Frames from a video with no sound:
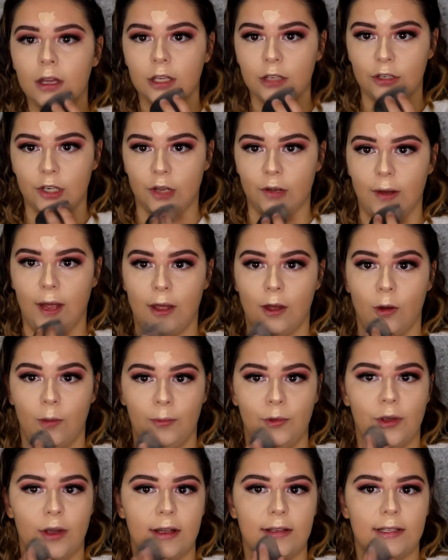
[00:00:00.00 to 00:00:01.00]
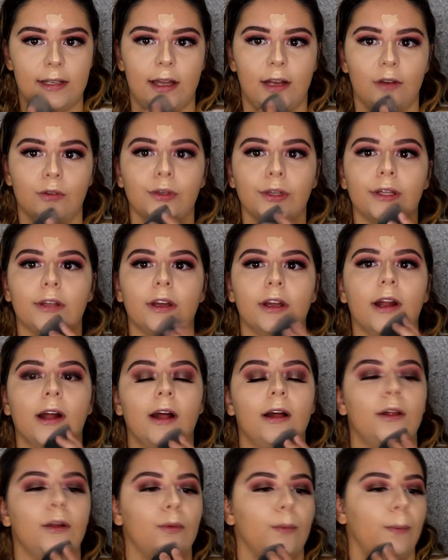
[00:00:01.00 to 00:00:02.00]
So I hope you guys had a really good
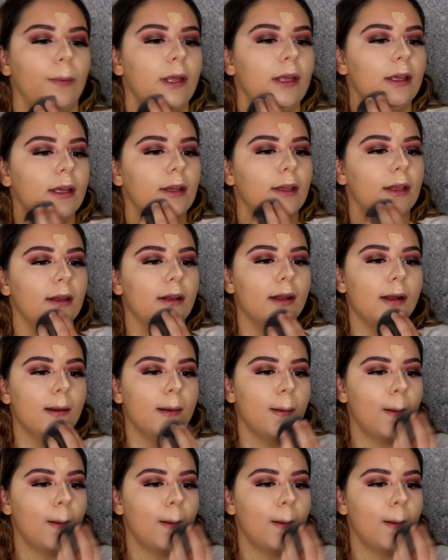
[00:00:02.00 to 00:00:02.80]
Halloween.